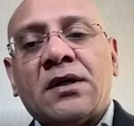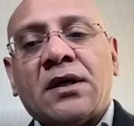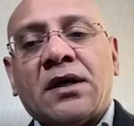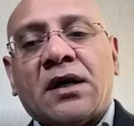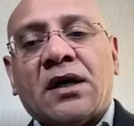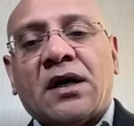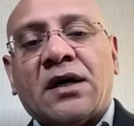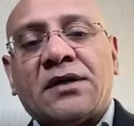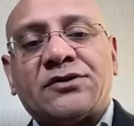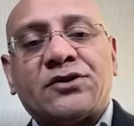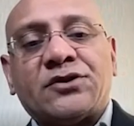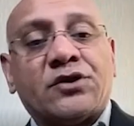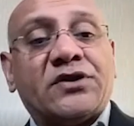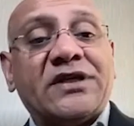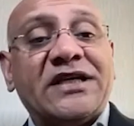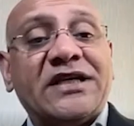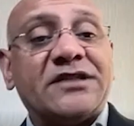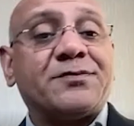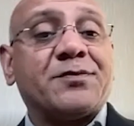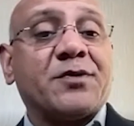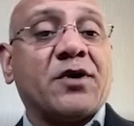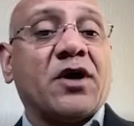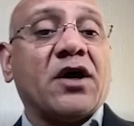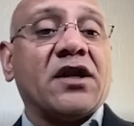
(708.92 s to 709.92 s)
So
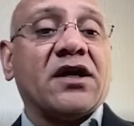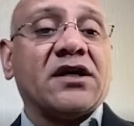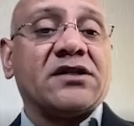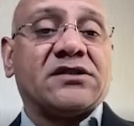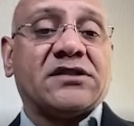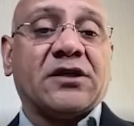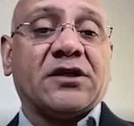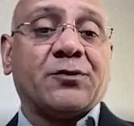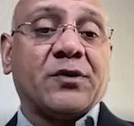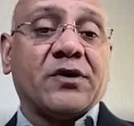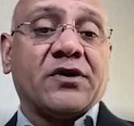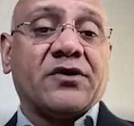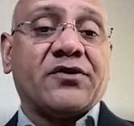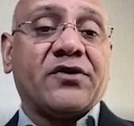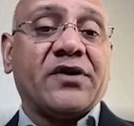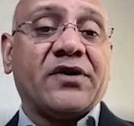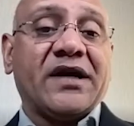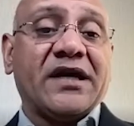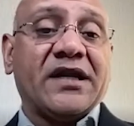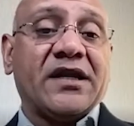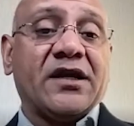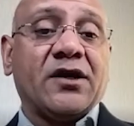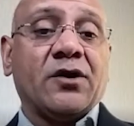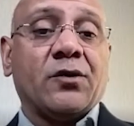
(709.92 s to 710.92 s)
these products that we're
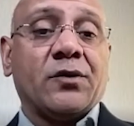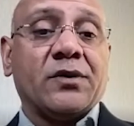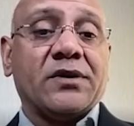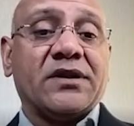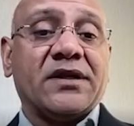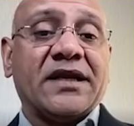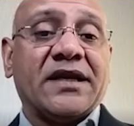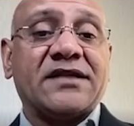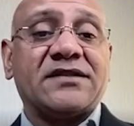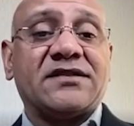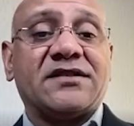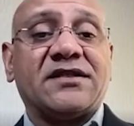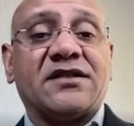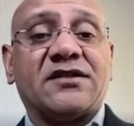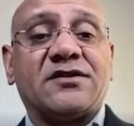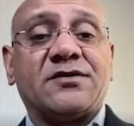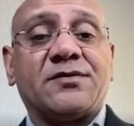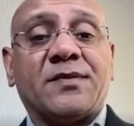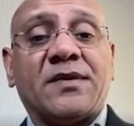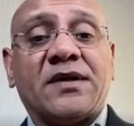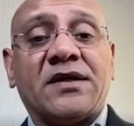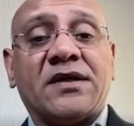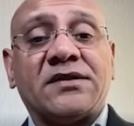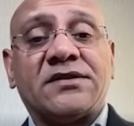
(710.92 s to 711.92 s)
creating over the next 6
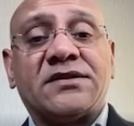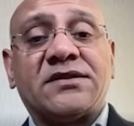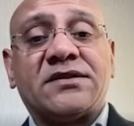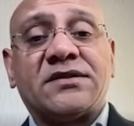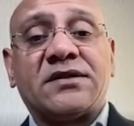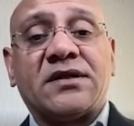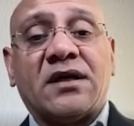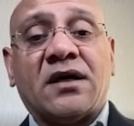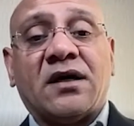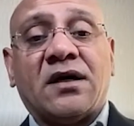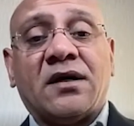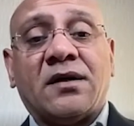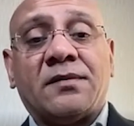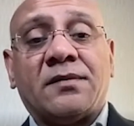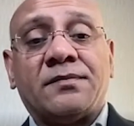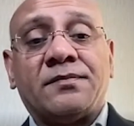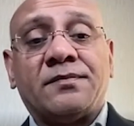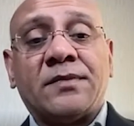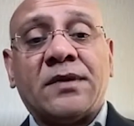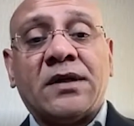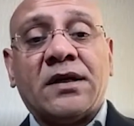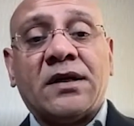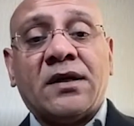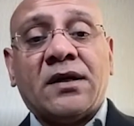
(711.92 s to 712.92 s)
months,
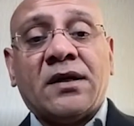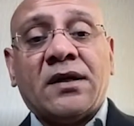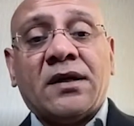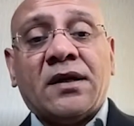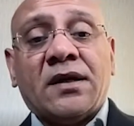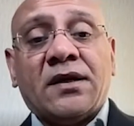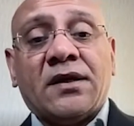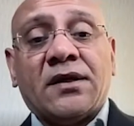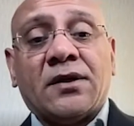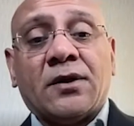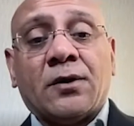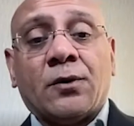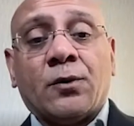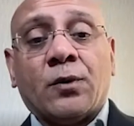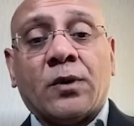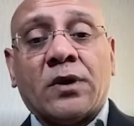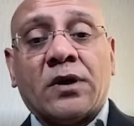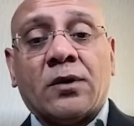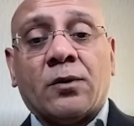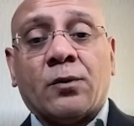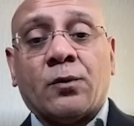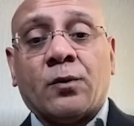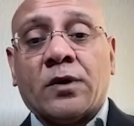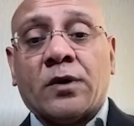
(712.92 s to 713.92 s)
you know,
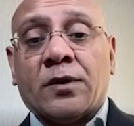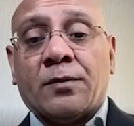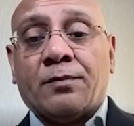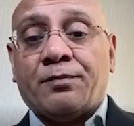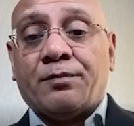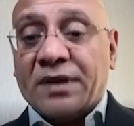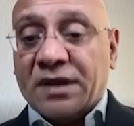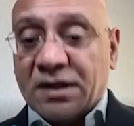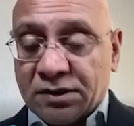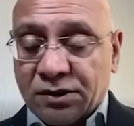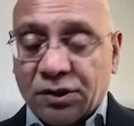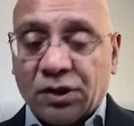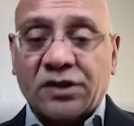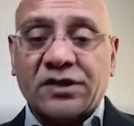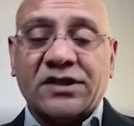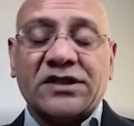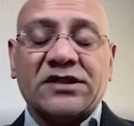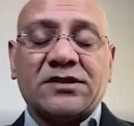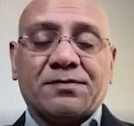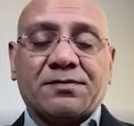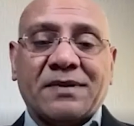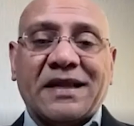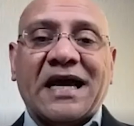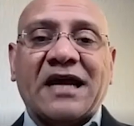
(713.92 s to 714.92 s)
were built on
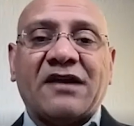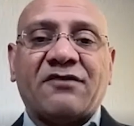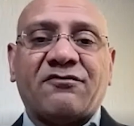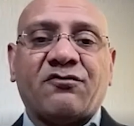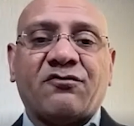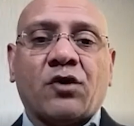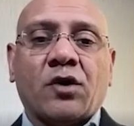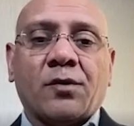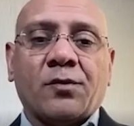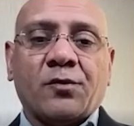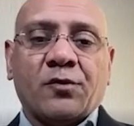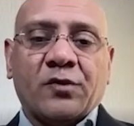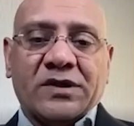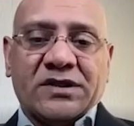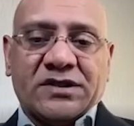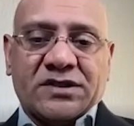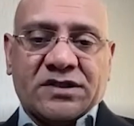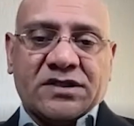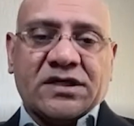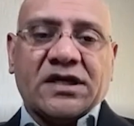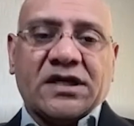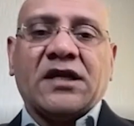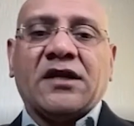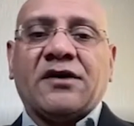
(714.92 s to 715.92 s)
this platform,
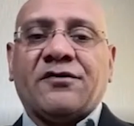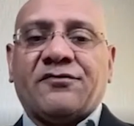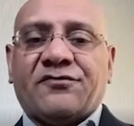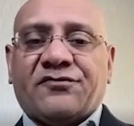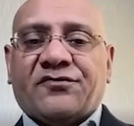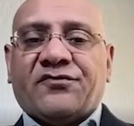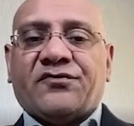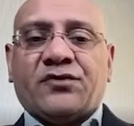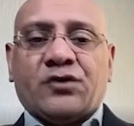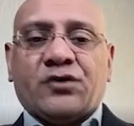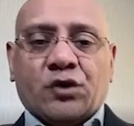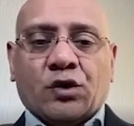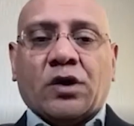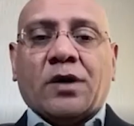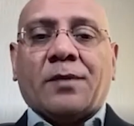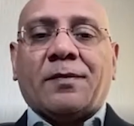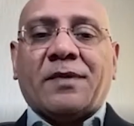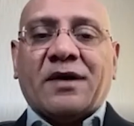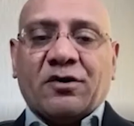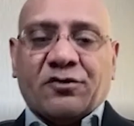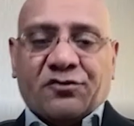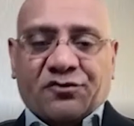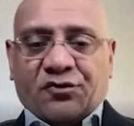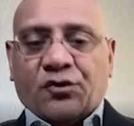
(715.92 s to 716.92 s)
which kind of took
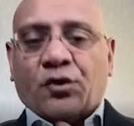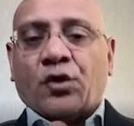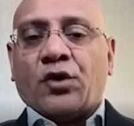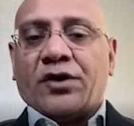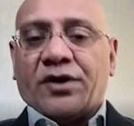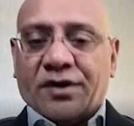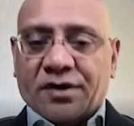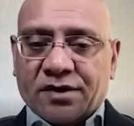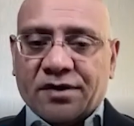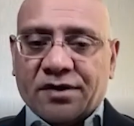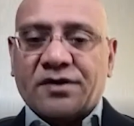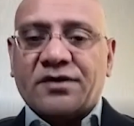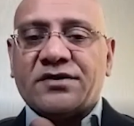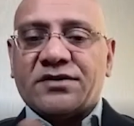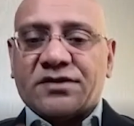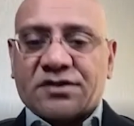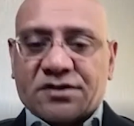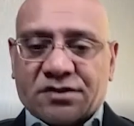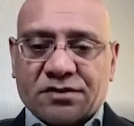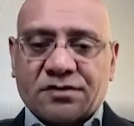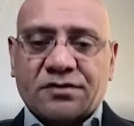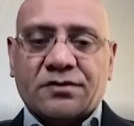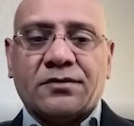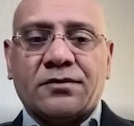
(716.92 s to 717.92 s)
about 4
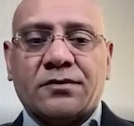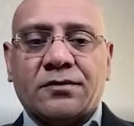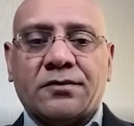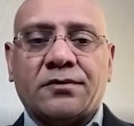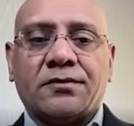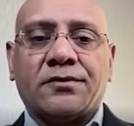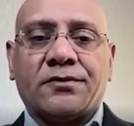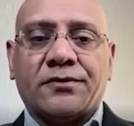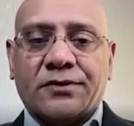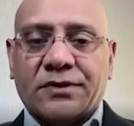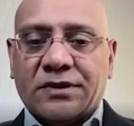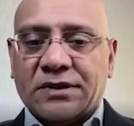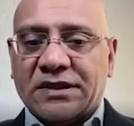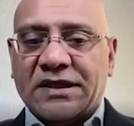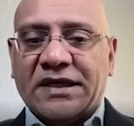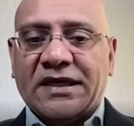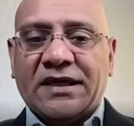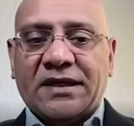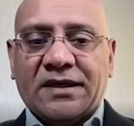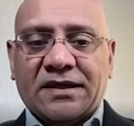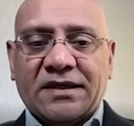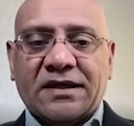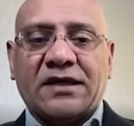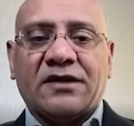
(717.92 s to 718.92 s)
years to
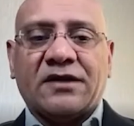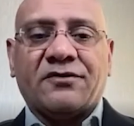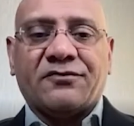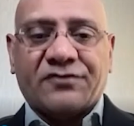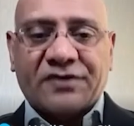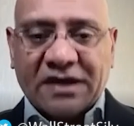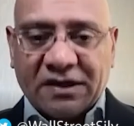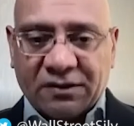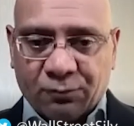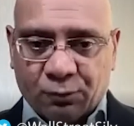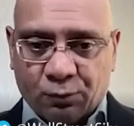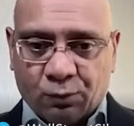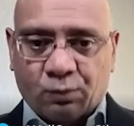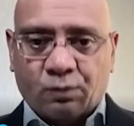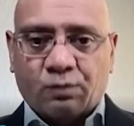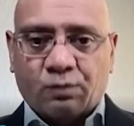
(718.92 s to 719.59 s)
really kind of get